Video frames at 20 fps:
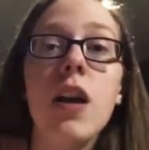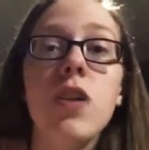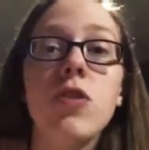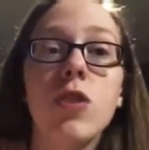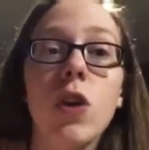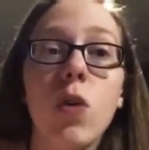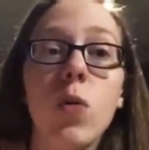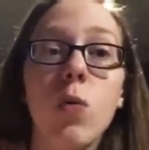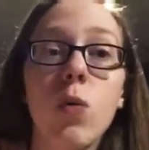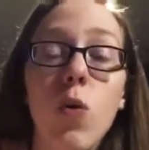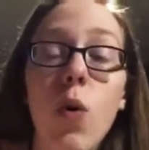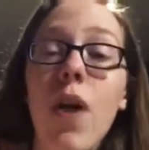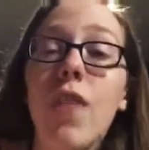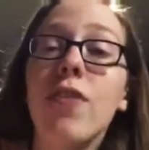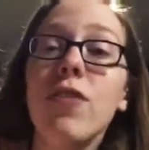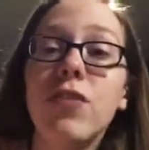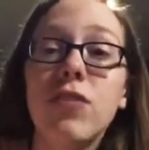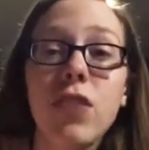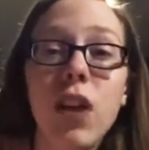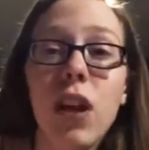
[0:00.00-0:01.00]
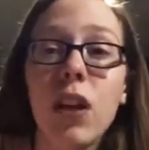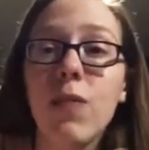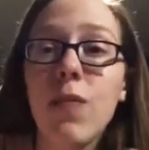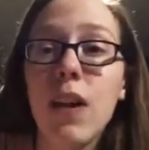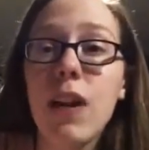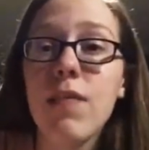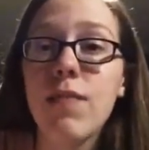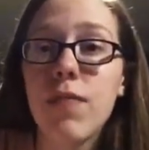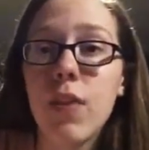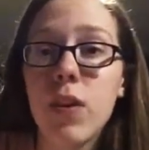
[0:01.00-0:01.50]
So whoever's done and
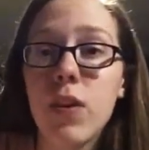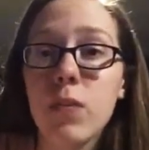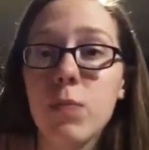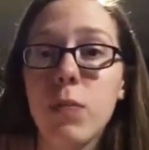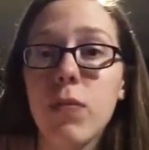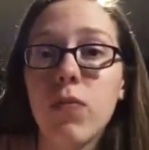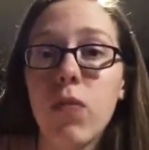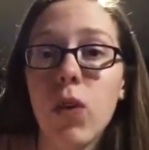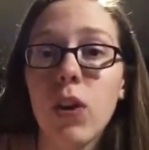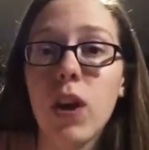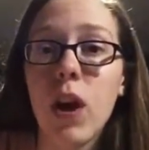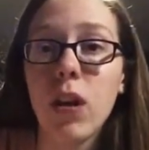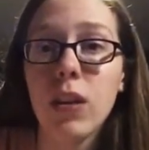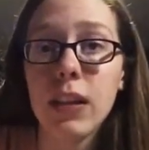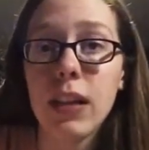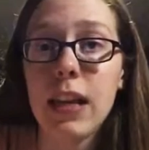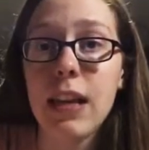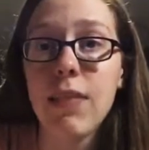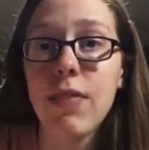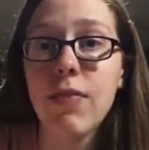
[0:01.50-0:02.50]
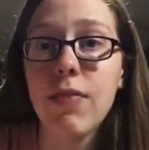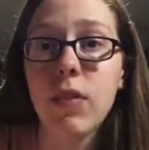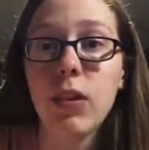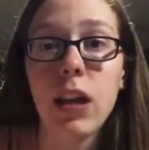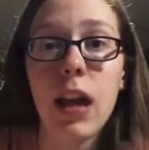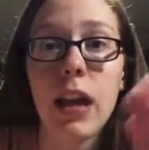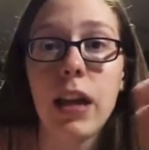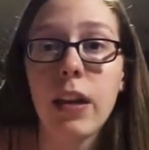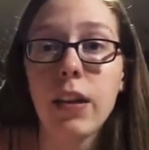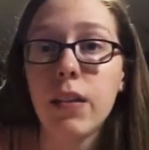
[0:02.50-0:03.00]
ready first before y'all leave for
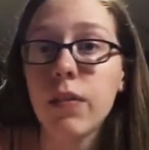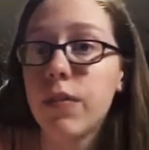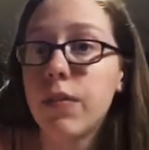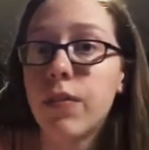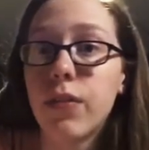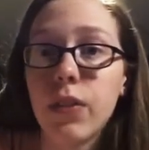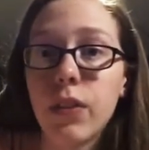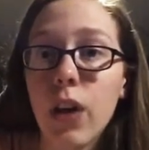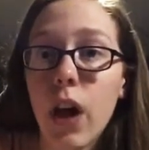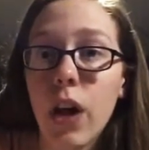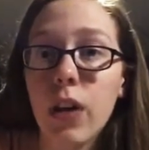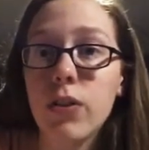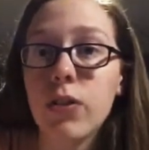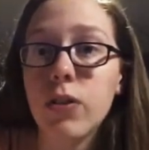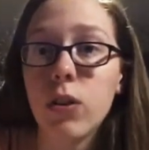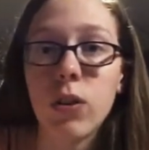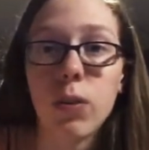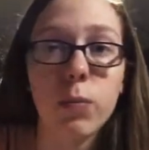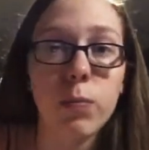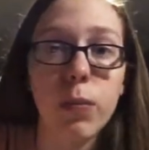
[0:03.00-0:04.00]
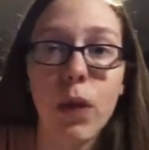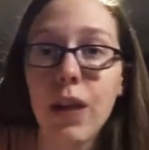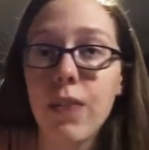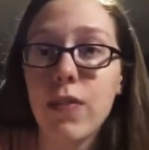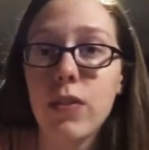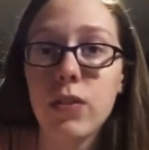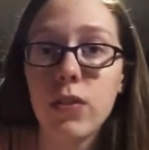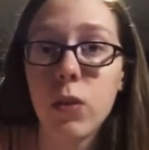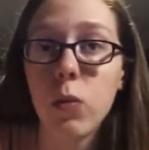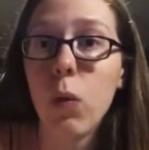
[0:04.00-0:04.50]
like, for lunch or
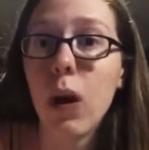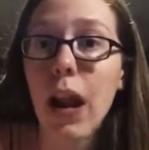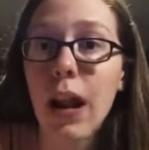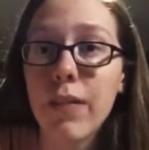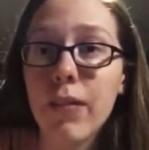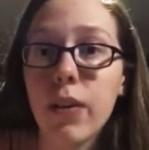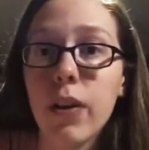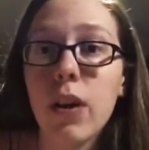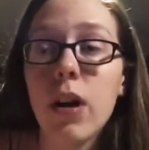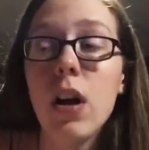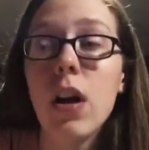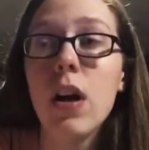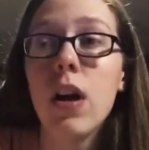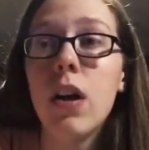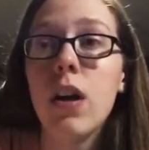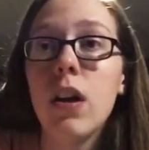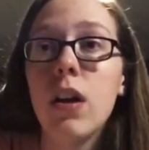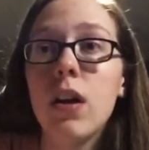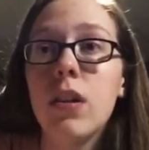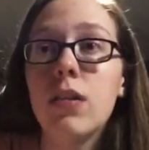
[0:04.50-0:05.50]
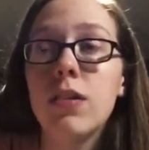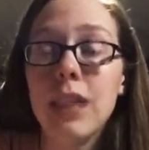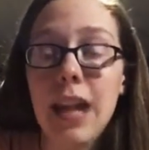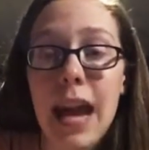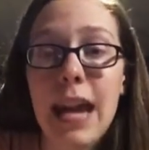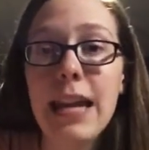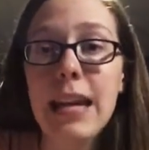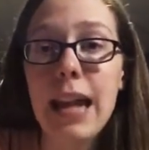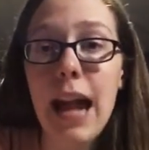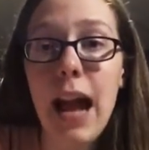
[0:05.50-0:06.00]
breakfast or whatever,
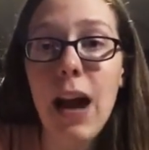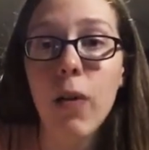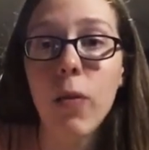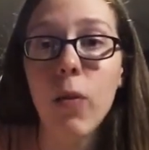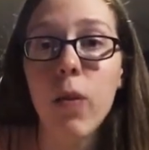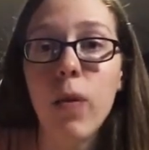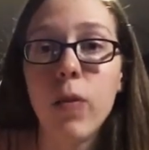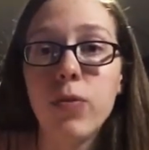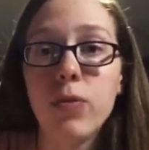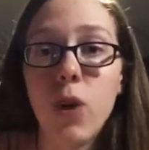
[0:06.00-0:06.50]
take it out.